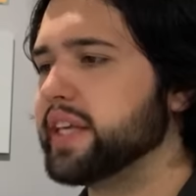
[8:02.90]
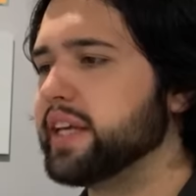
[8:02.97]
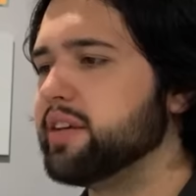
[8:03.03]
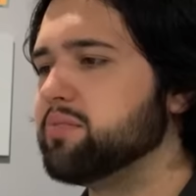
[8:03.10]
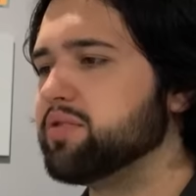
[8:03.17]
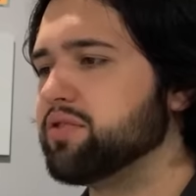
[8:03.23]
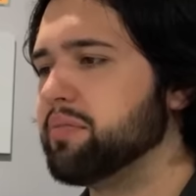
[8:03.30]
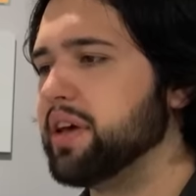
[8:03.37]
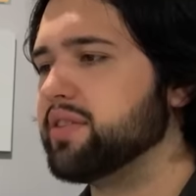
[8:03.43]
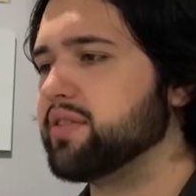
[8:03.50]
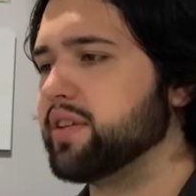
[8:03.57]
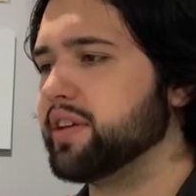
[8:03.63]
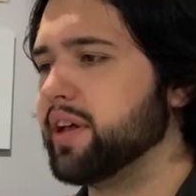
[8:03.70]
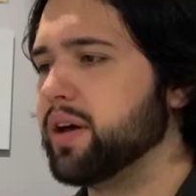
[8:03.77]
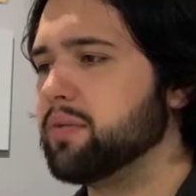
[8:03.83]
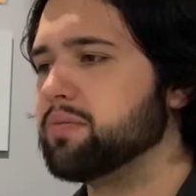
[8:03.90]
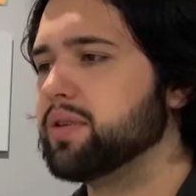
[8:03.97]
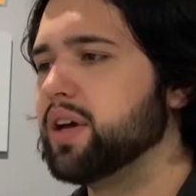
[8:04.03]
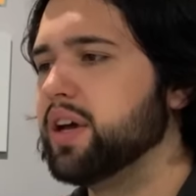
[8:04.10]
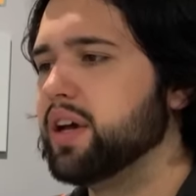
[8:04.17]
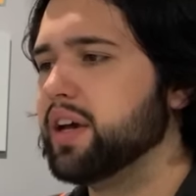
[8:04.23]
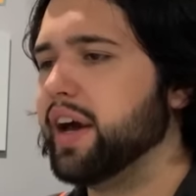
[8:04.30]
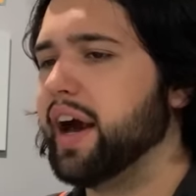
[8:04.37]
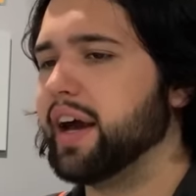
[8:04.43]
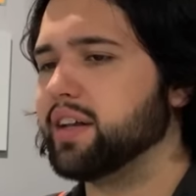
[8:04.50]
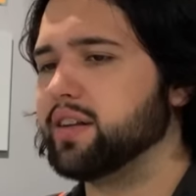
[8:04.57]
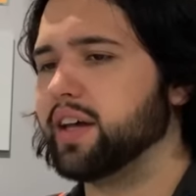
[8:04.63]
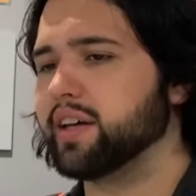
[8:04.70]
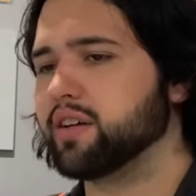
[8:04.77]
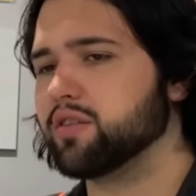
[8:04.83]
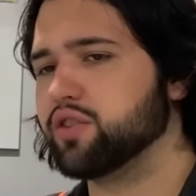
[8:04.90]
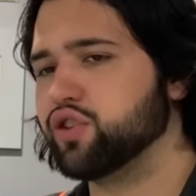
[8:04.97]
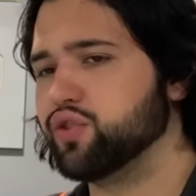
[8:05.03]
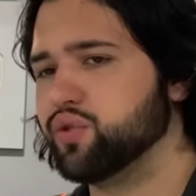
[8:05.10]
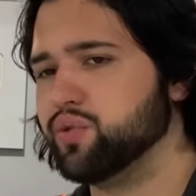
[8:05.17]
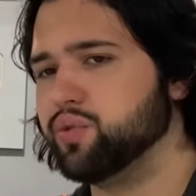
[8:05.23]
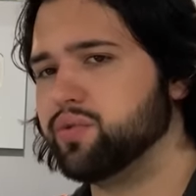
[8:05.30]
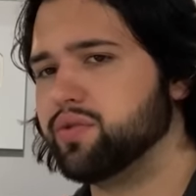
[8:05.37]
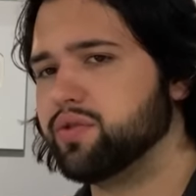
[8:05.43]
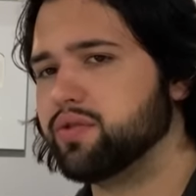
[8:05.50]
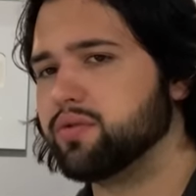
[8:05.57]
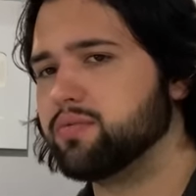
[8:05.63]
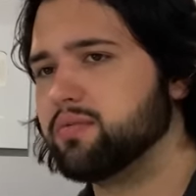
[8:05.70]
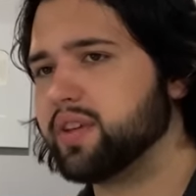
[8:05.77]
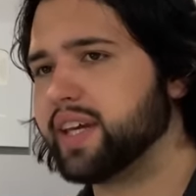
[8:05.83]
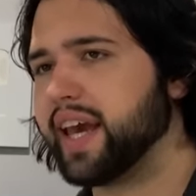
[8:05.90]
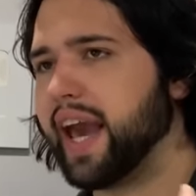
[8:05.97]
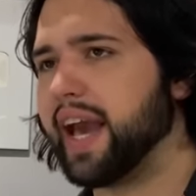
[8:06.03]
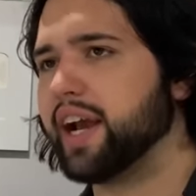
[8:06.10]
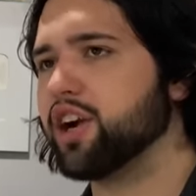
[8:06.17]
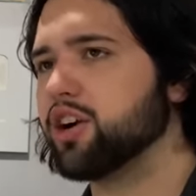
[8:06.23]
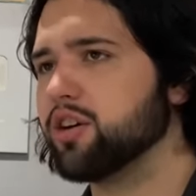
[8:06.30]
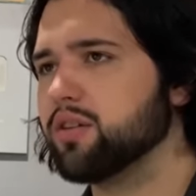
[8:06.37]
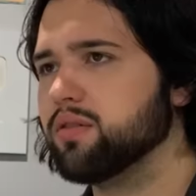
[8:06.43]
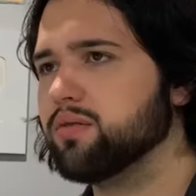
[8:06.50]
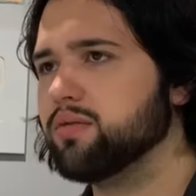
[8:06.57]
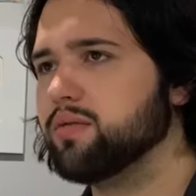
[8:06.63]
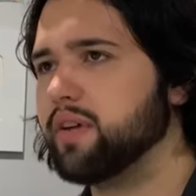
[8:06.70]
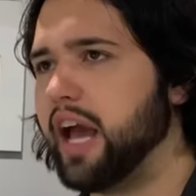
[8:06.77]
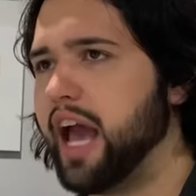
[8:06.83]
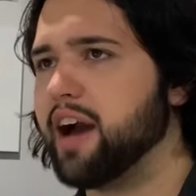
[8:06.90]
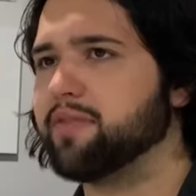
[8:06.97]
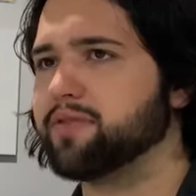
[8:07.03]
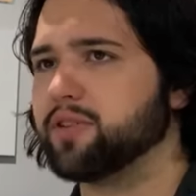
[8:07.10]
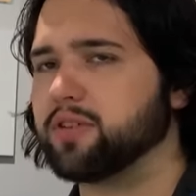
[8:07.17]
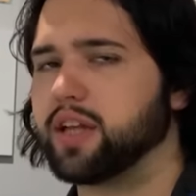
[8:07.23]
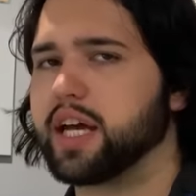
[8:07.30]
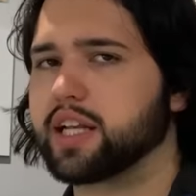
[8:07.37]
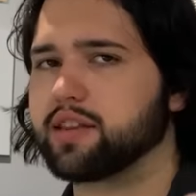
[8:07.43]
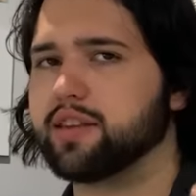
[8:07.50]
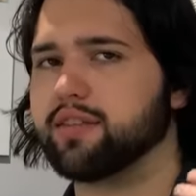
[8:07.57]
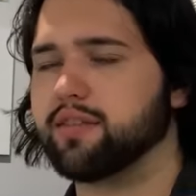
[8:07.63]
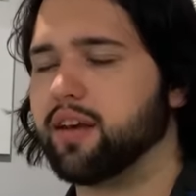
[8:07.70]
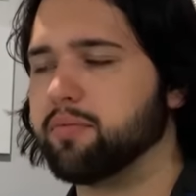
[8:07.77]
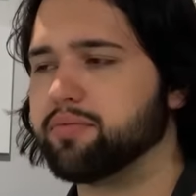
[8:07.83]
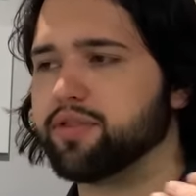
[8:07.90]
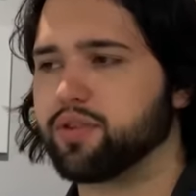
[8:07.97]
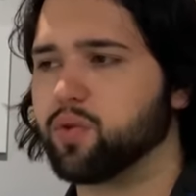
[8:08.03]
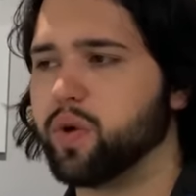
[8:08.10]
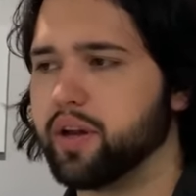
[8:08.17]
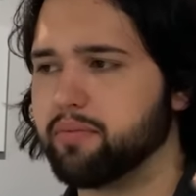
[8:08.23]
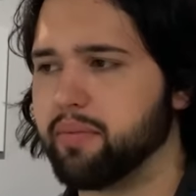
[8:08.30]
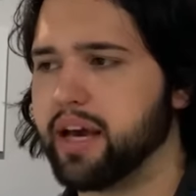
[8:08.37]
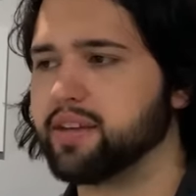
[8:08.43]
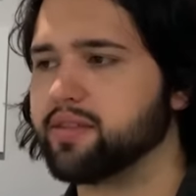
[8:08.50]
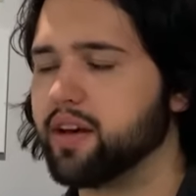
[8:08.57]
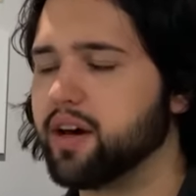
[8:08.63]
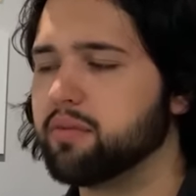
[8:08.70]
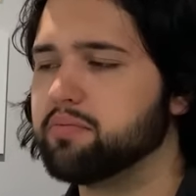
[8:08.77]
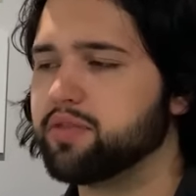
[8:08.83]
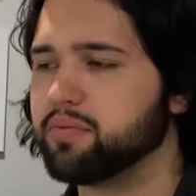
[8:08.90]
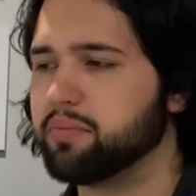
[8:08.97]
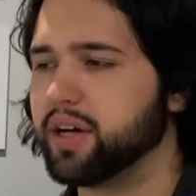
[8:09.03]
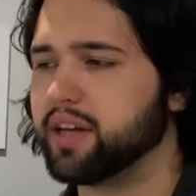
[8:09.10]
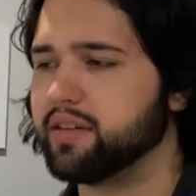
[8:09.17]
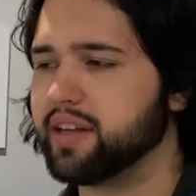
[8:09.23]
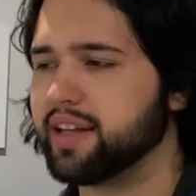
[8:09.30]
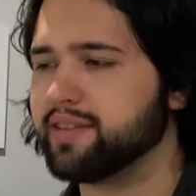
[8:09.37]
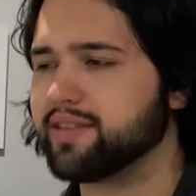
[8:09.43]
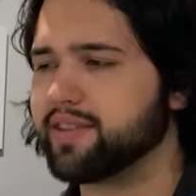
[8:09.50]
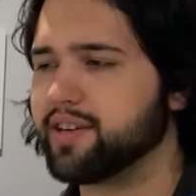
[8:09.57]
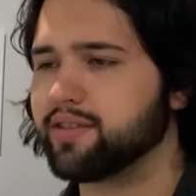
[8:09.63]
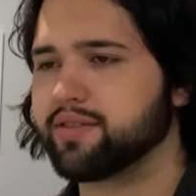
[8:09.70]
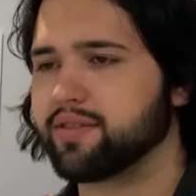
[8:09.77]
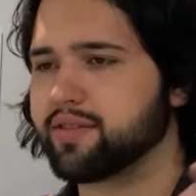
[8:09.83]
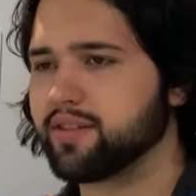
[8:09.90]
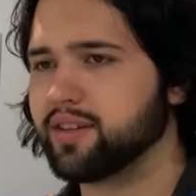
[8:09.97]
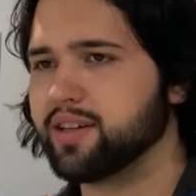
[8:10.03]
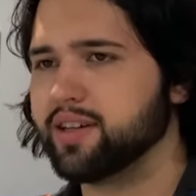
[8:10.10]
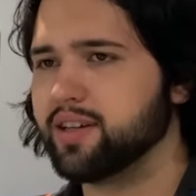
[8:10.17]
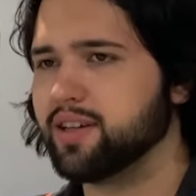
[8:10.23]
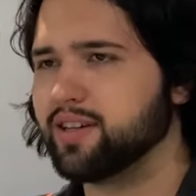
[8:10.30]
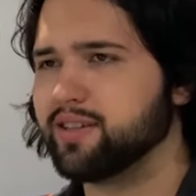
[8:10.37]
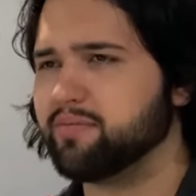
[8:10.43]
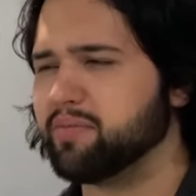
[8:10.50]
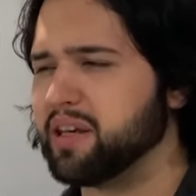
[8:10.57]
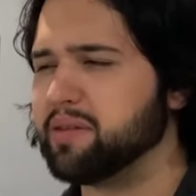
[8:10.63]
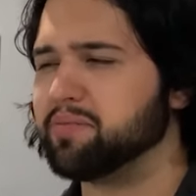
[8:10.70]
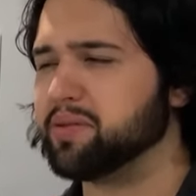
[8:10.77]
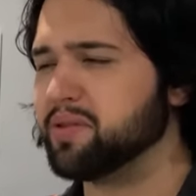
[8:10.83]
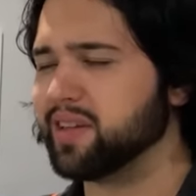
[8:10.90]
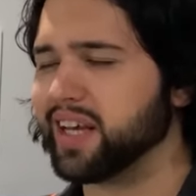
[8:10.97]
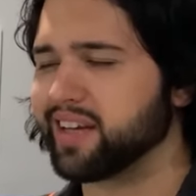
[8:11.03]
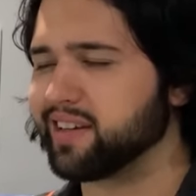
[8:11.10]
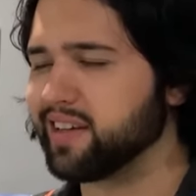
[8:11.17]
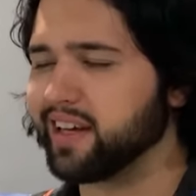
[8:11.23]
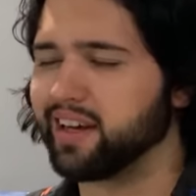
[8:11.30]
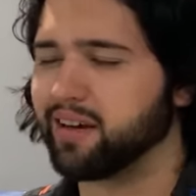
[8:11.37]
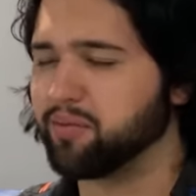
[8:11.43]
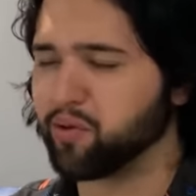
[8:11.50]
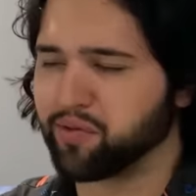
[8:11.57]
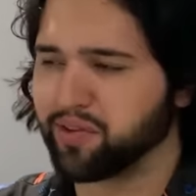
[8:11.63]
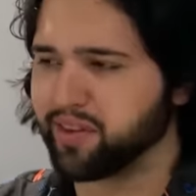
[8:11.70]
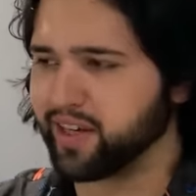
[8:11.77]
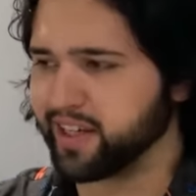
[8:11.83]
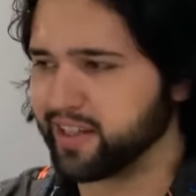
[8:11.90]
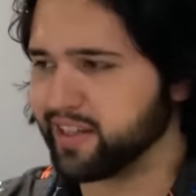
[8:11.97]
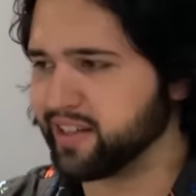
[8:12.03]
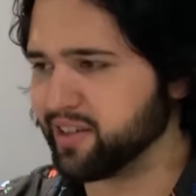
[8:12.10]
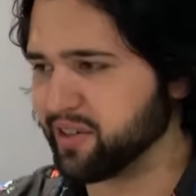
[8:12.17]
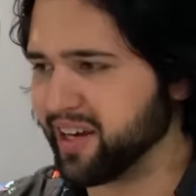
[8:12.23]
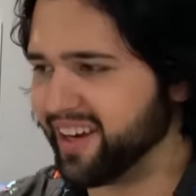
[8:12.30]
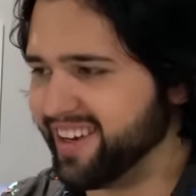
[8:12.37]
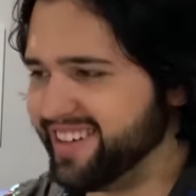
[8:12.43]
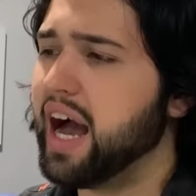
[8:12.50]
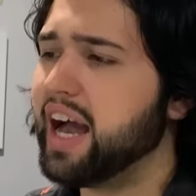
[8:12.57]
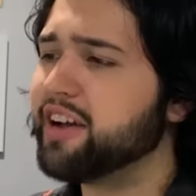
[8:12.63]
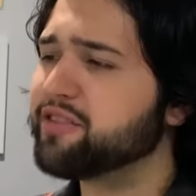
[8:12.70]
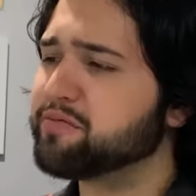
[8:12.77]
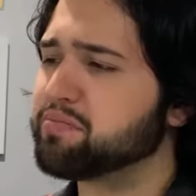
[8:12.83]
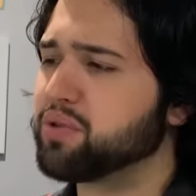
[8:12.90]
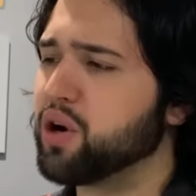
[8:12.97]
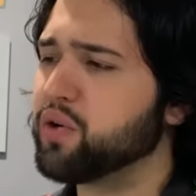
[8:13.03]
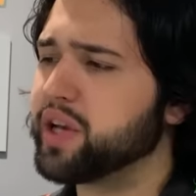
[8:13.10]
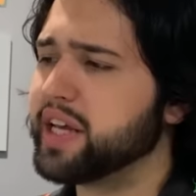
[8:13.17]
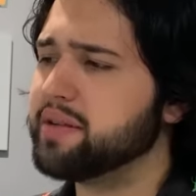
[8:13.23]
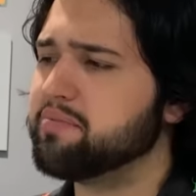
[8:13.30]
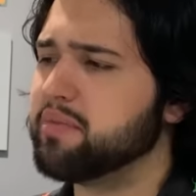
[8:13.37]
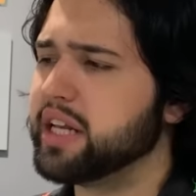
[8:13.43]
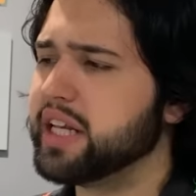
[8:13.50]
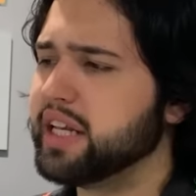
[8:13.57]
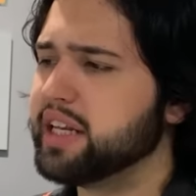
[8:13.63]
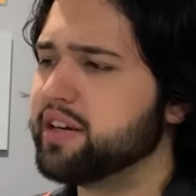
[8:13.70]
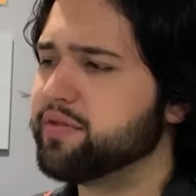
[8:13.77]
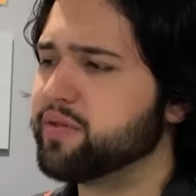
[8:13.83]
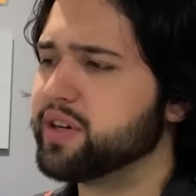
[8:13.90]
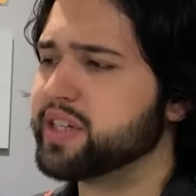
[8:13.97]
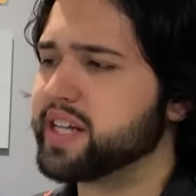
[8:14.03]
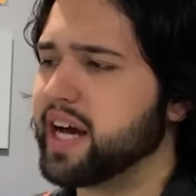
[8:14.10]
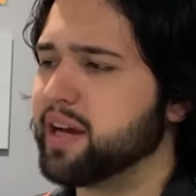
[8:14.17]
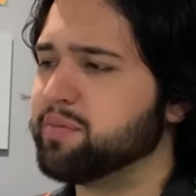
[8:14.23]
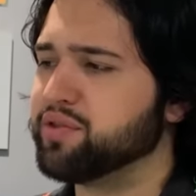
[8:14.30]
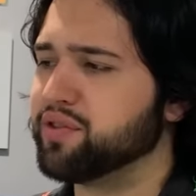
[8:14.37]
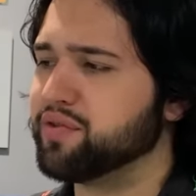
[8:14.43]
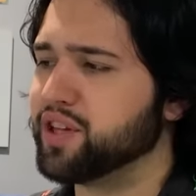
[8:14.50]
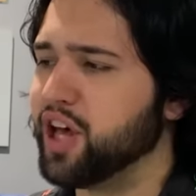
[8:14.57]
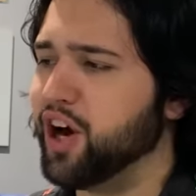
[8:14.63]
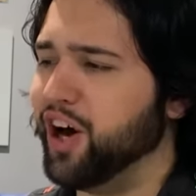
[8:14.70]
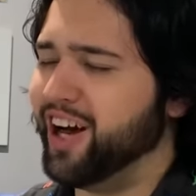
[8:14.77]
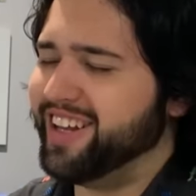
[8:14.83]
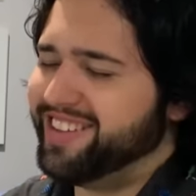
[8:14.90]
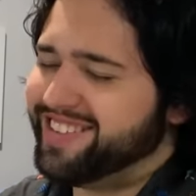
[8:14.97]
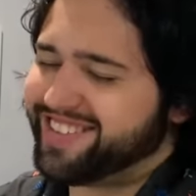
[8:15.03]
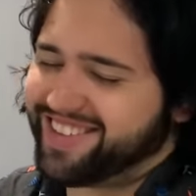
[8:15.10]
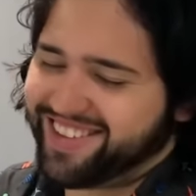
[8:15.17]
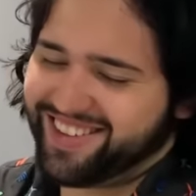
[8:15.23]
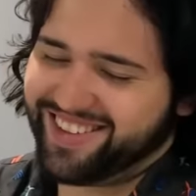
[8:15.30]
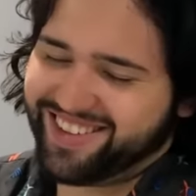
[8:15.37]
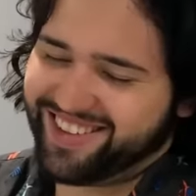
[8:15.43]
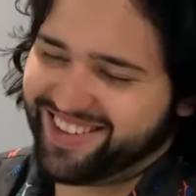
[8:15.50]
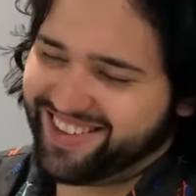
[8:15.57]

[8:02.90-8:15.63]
keeps messing up, I like lose care after like the subsequent mess ups, but that's just people. Like, yeah, I'm overthinking it. Okay. I have broken many different types of laws.